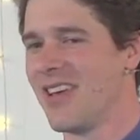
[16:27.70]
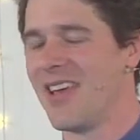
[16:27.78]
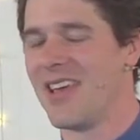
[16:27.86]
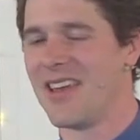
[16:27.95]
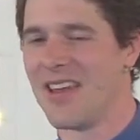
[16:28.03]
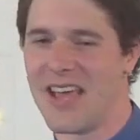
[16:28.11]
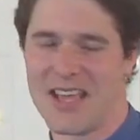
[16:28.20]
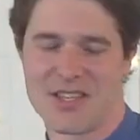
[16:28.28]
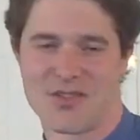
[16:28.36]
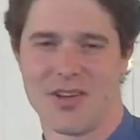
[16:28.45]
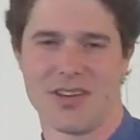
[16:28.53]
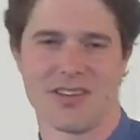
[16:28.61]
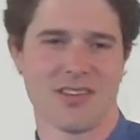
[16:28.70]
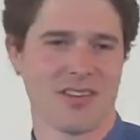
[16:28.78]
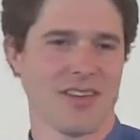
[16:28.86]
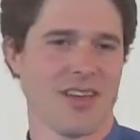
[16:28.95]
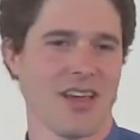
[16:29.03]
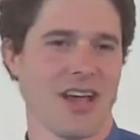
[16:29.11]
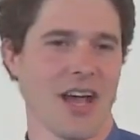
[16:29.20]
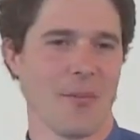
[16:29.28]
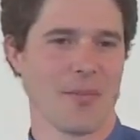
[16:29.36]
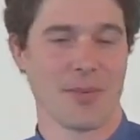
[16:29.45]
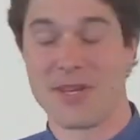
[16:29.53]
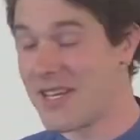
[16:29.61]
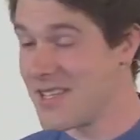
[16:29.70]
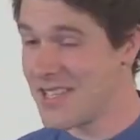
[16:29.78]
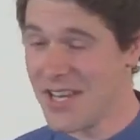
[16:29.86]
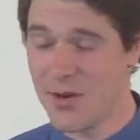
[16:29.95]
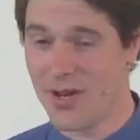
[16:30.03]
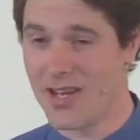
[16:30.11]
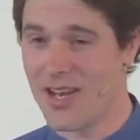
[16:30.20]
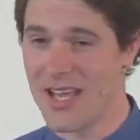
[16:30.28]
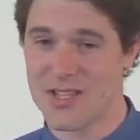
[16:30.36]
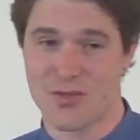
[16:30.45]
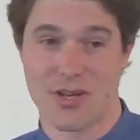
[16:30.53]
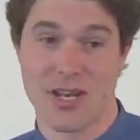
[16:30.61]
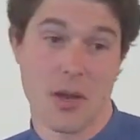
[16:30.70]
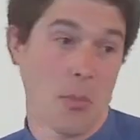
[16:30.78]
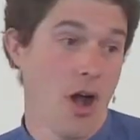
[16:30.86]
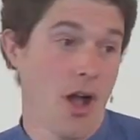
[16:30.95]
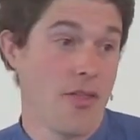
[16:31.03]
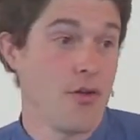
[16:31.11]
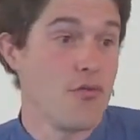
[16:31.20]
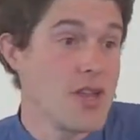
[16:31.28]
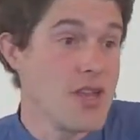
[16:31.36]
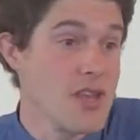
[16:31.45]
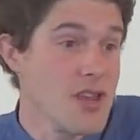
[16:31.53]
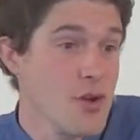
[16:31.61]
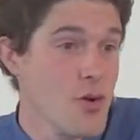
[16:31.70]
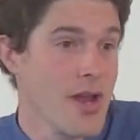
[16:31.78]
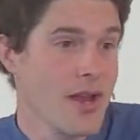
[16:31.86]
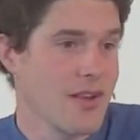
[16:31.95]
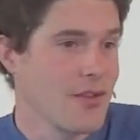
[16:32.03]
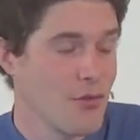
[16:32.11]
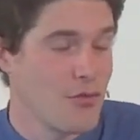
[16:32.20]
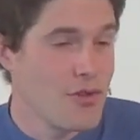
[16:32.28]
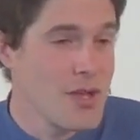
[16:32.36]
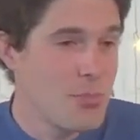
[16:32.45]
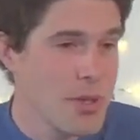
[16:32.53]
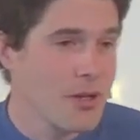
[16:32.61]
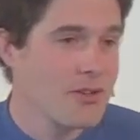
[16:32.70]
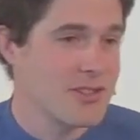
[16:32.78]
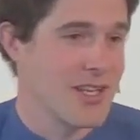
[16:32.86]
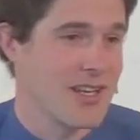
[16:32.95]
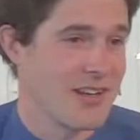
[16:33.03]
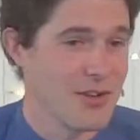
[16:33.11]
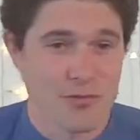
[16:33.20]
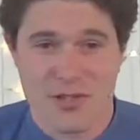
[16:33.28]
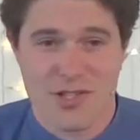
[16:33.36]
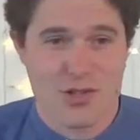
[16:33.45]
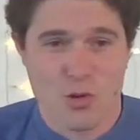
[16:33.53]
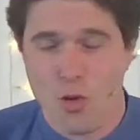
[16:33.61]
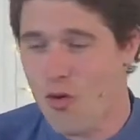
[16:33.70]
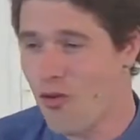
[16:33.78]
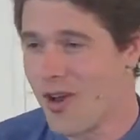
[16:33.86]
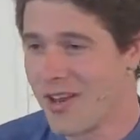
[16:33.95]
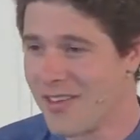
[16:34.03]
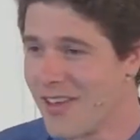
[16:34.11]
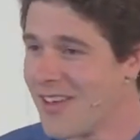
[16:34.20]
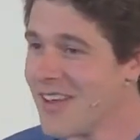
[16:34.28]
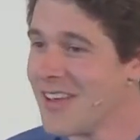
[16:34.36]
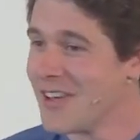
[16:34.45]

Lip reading: in Ezra, be continuing in Ezra and Nehemiah, the renewing, the rebuilding, the restoring, the